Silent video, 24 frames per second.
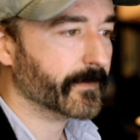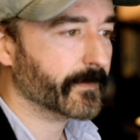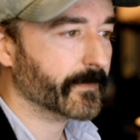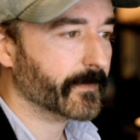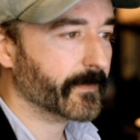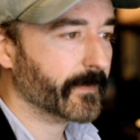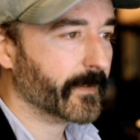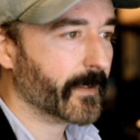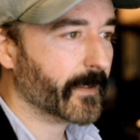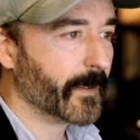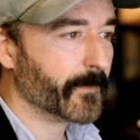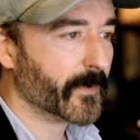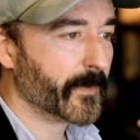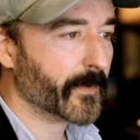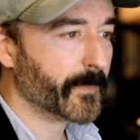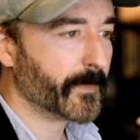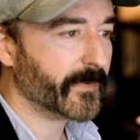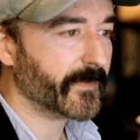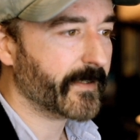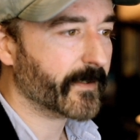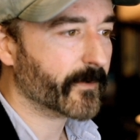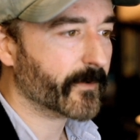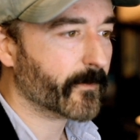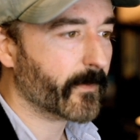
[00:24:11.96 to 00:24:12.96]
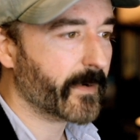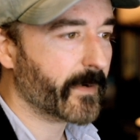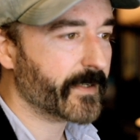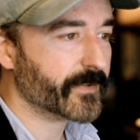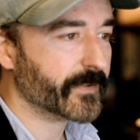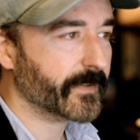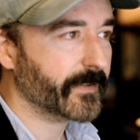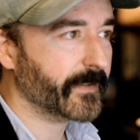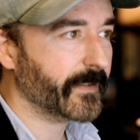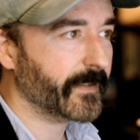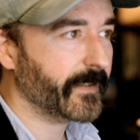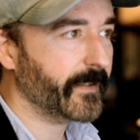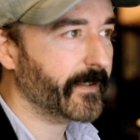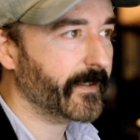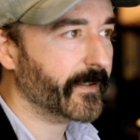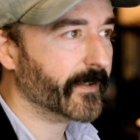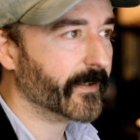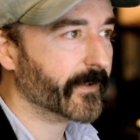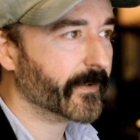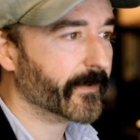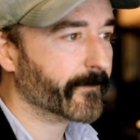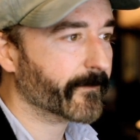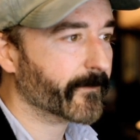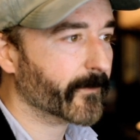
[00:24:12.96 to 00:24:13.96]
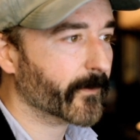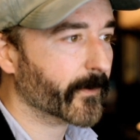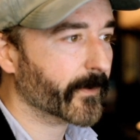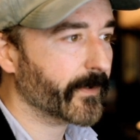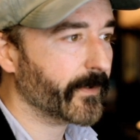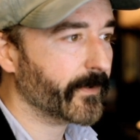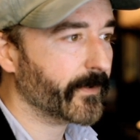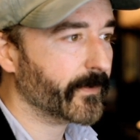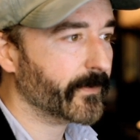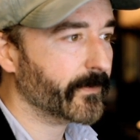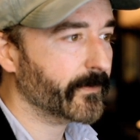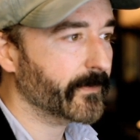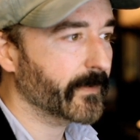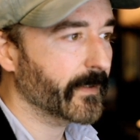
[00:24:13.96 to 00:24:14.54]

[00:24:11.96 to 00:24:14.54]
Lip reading: going to put the equation here for you.